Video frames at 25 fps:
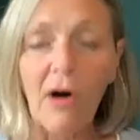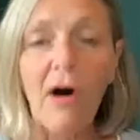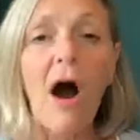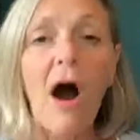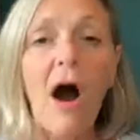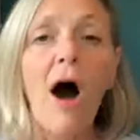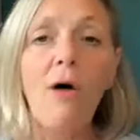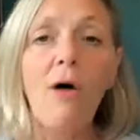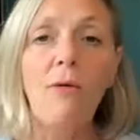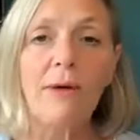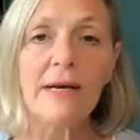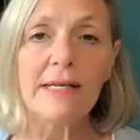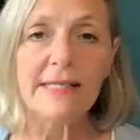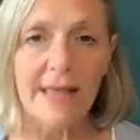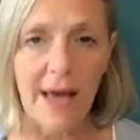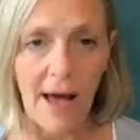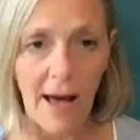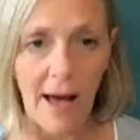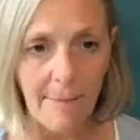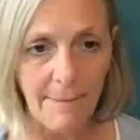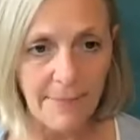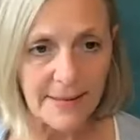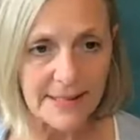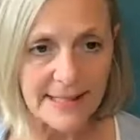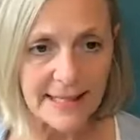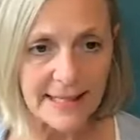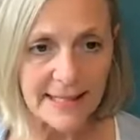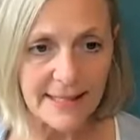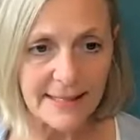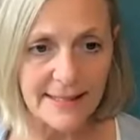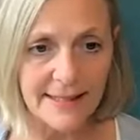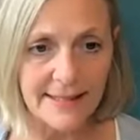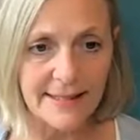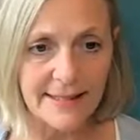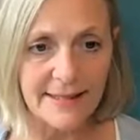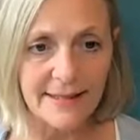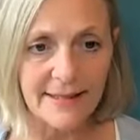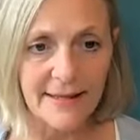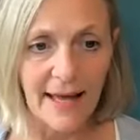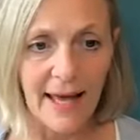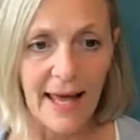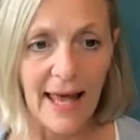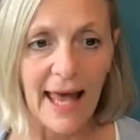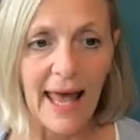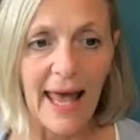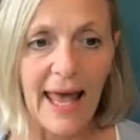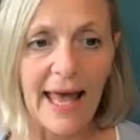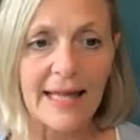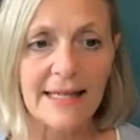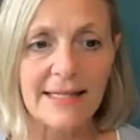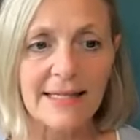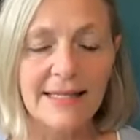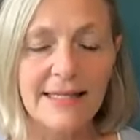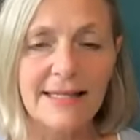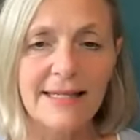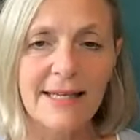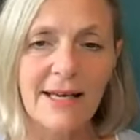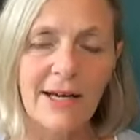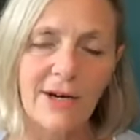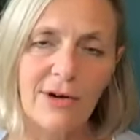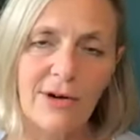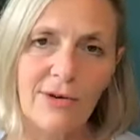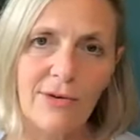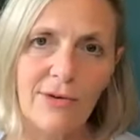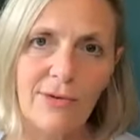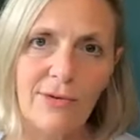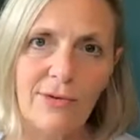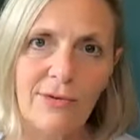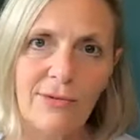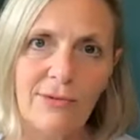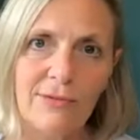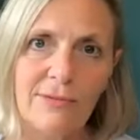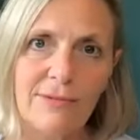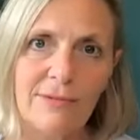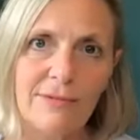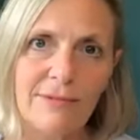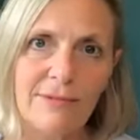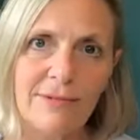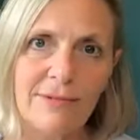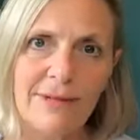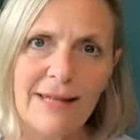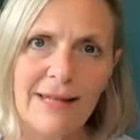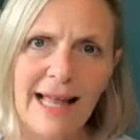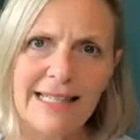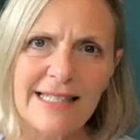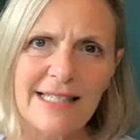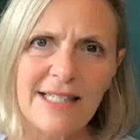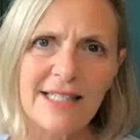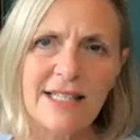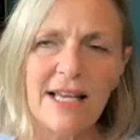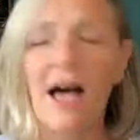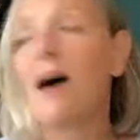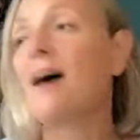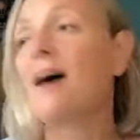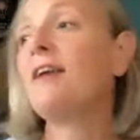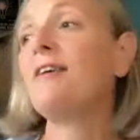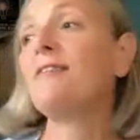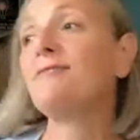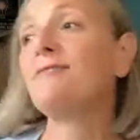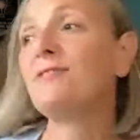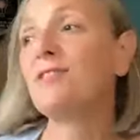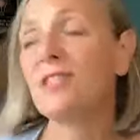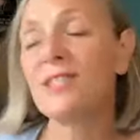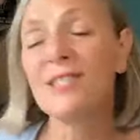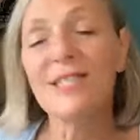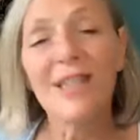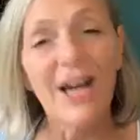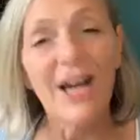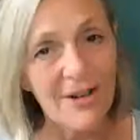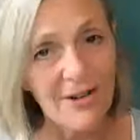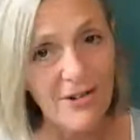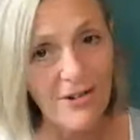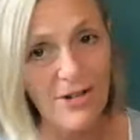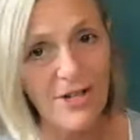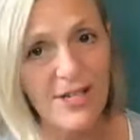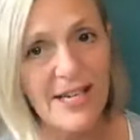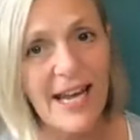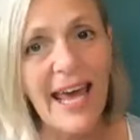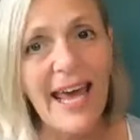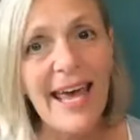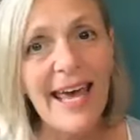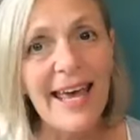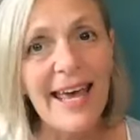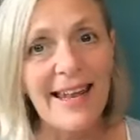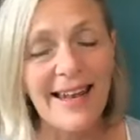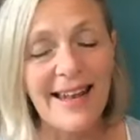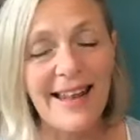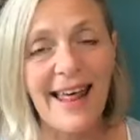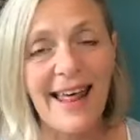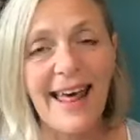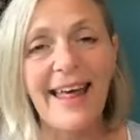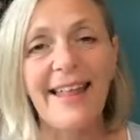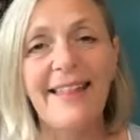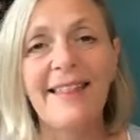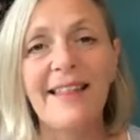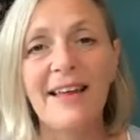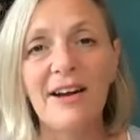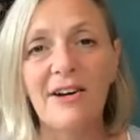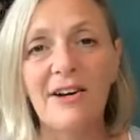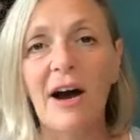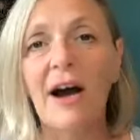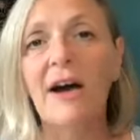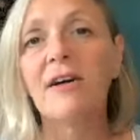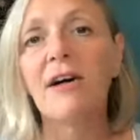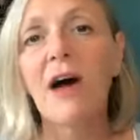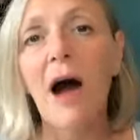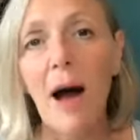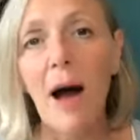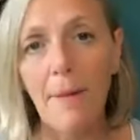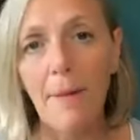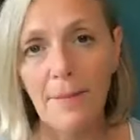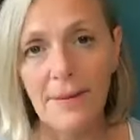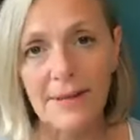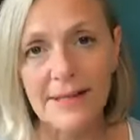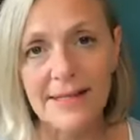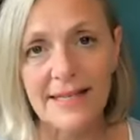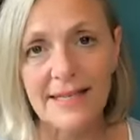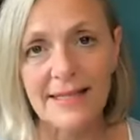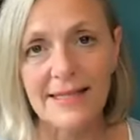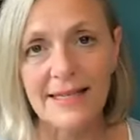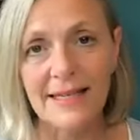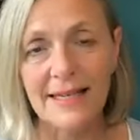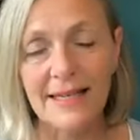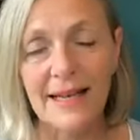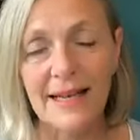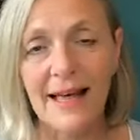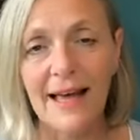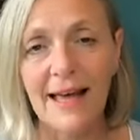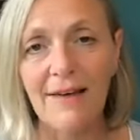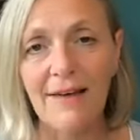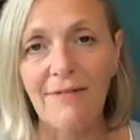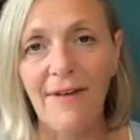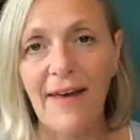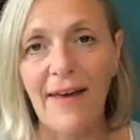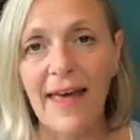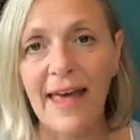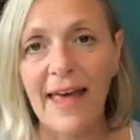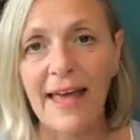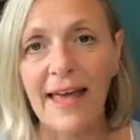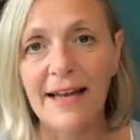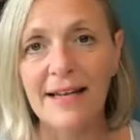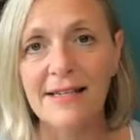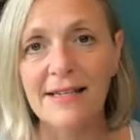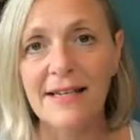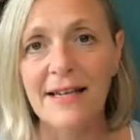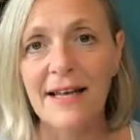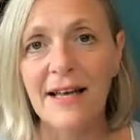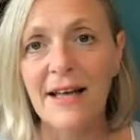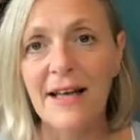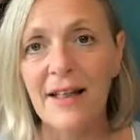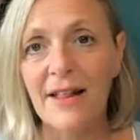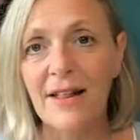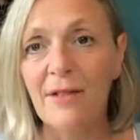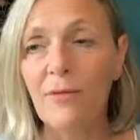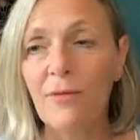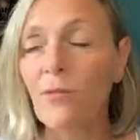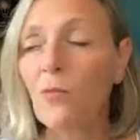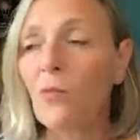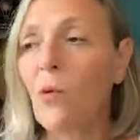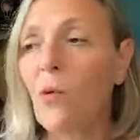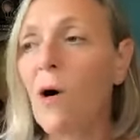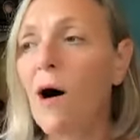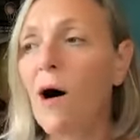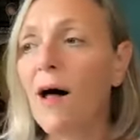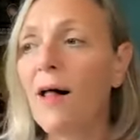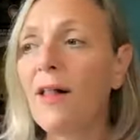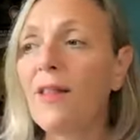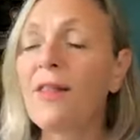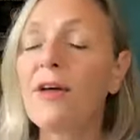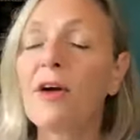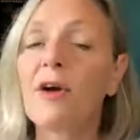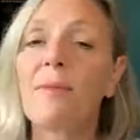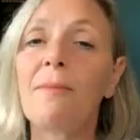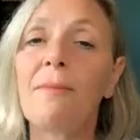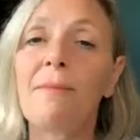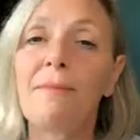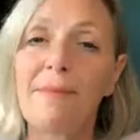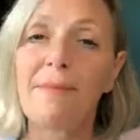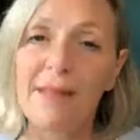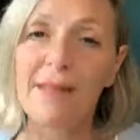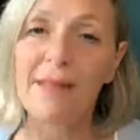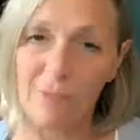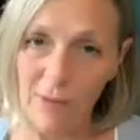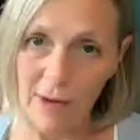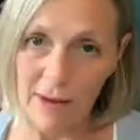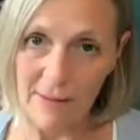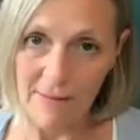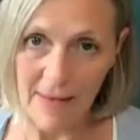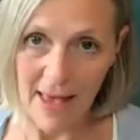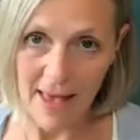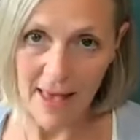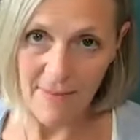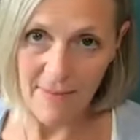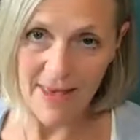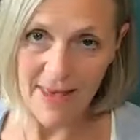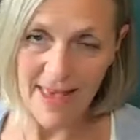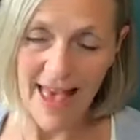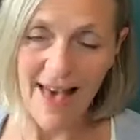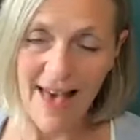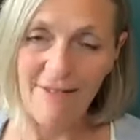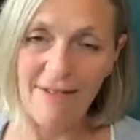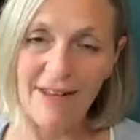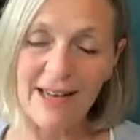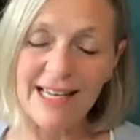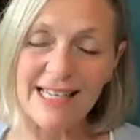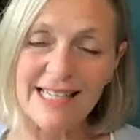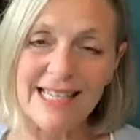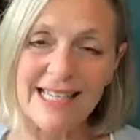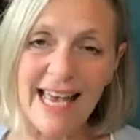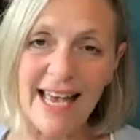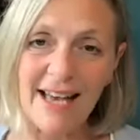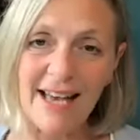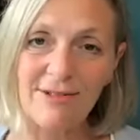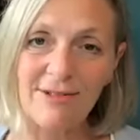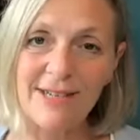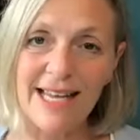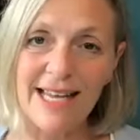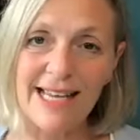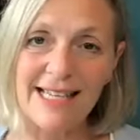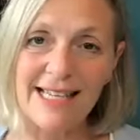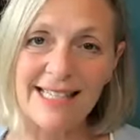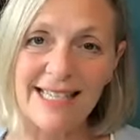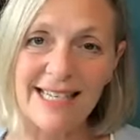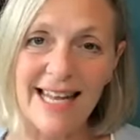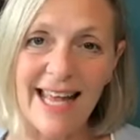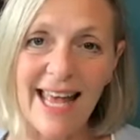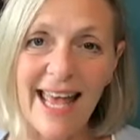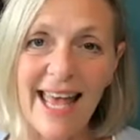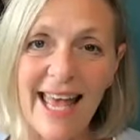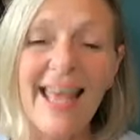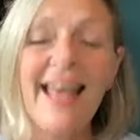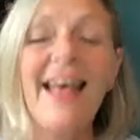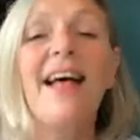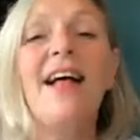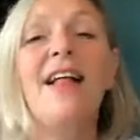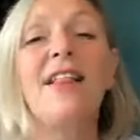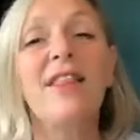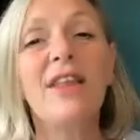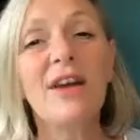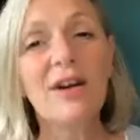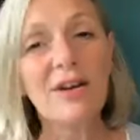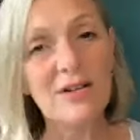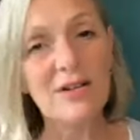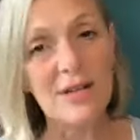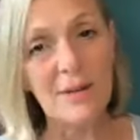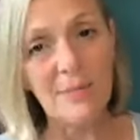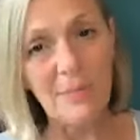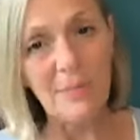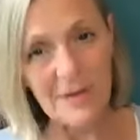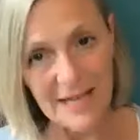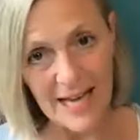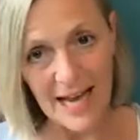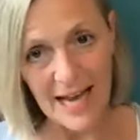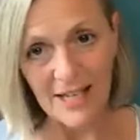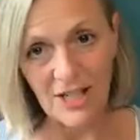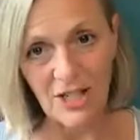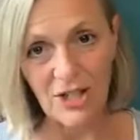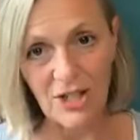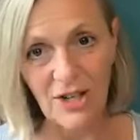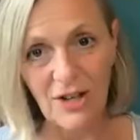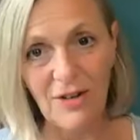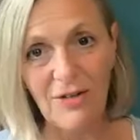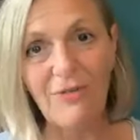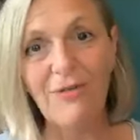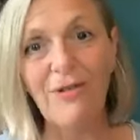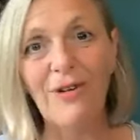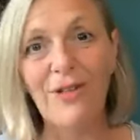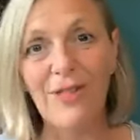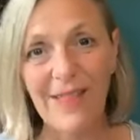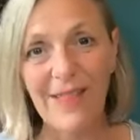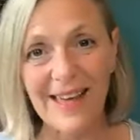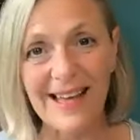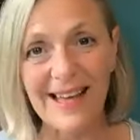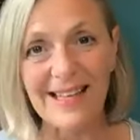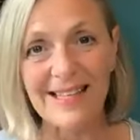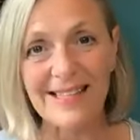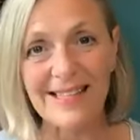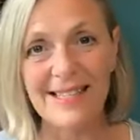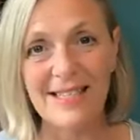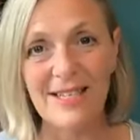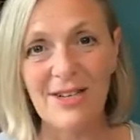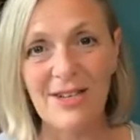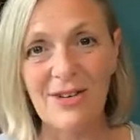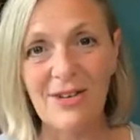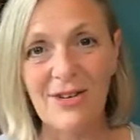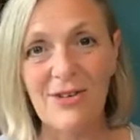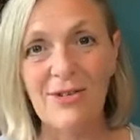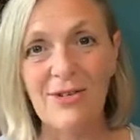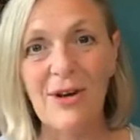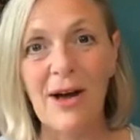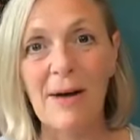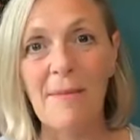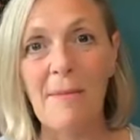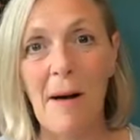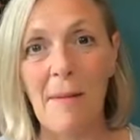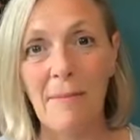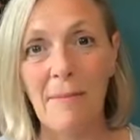always opposites, and so let's kind of just understand that there are opposites in life. And while we may be having a down day today, there's a potential for things to come